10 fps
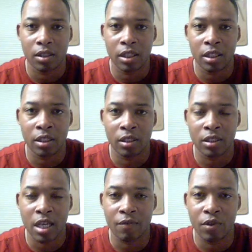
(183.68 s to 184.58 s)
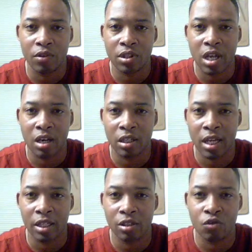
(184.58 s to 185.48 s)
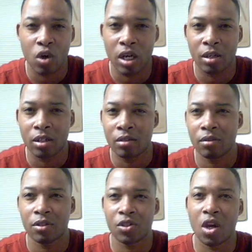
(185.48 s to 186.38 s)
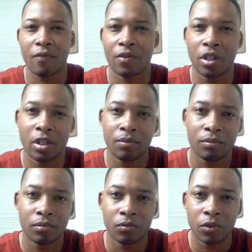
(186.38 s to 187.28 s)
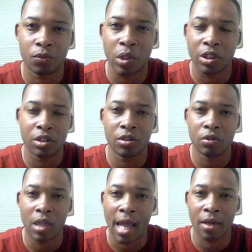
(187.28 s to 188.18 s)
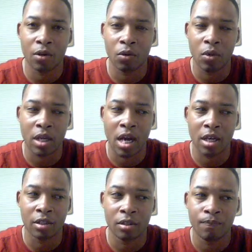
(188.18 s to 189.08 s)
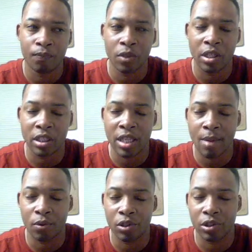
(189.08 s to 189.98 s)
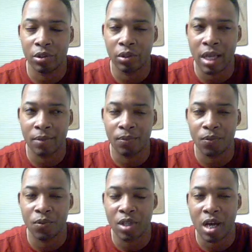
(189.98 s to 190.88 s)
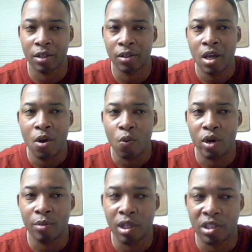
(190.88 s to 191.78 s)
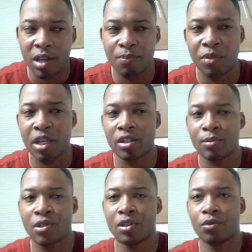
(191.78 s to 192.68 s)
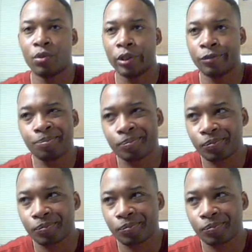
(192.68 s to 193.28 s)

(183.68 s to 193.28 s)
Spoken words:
Then the second video is kind of like you try to soften up with what you do like, or what kind of an example of what you do like. And it was kind of weird because I'm thinking to myself, well,